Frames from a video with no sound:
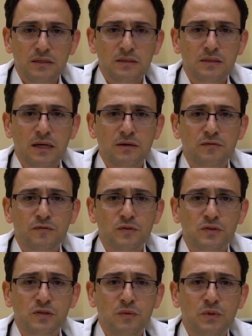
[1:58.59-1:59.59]
Now for
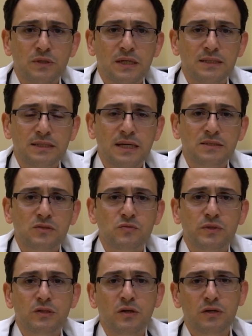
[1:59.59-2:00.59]
someone that gets
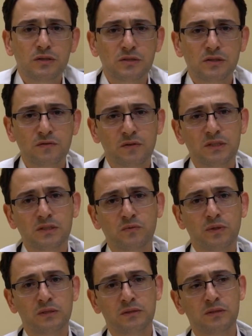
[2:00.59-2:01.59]
recurrence of this,
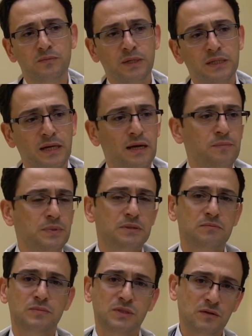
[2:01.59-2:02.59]
where this might
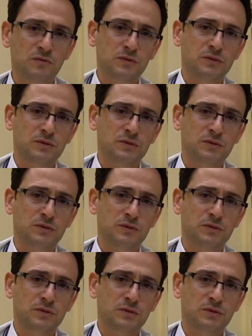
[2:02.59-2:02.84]
happen several